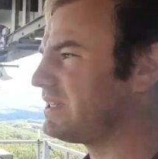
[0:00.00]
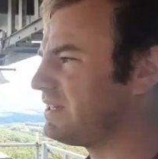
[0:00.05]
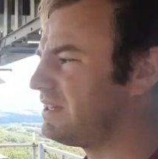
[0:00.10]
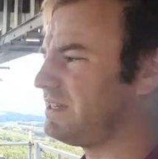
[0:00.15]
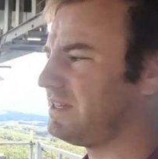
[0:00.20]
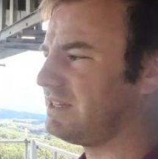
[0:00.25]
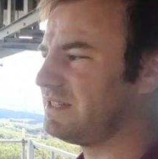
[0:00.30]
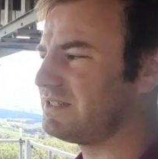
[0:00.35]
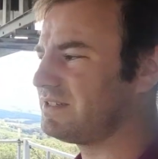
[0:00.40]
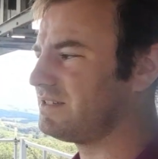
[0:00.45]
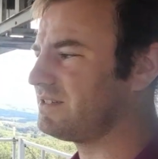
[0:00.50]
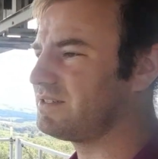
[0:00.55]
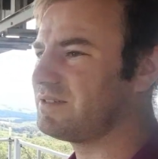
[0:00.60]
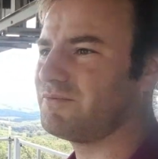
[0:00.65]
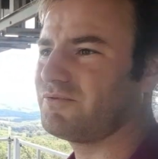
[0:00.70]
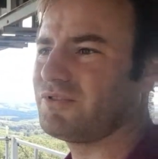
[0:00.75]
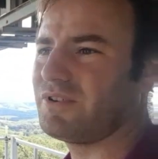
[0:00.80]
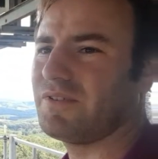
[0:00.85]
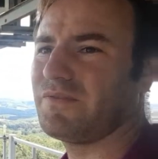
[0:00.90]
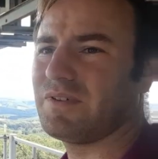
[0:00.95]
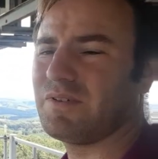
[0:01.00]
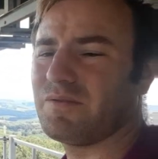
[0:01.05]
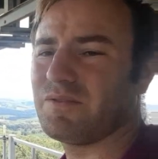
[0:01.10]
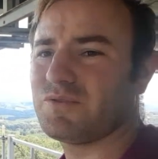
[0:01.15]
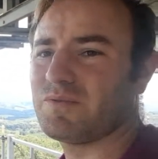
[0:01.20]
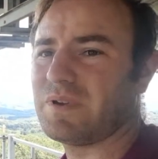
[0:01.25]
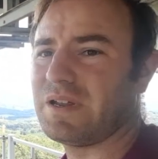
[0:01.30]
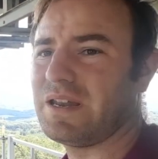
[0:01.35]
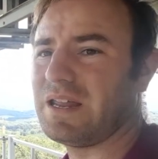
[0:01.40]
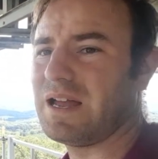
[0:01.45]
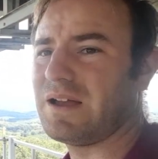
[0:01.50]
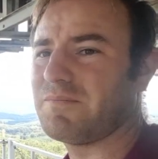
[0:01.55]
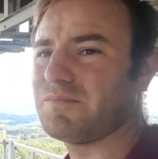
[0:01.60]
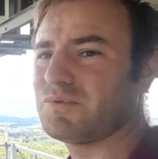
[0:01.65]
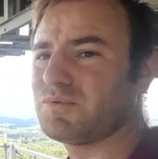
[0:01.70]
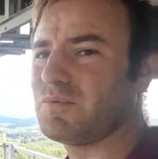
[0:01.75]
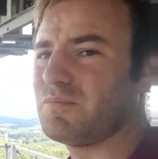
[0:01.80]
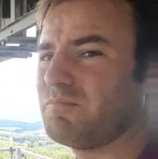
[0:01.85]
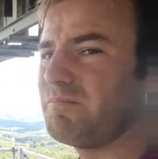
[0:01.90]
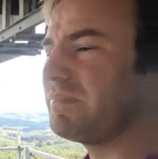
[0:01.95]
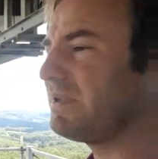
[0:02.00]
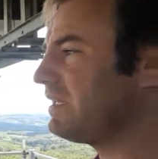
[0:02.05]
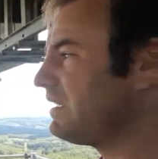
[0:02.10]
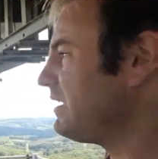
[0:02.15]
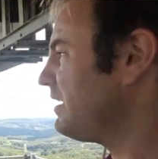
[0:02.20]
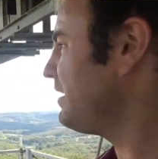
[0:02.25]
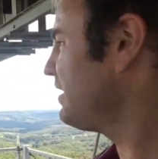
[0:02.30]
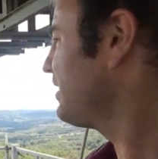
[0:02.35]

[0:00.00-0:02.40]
in the distance. I'm trying to think which way the Alps would be.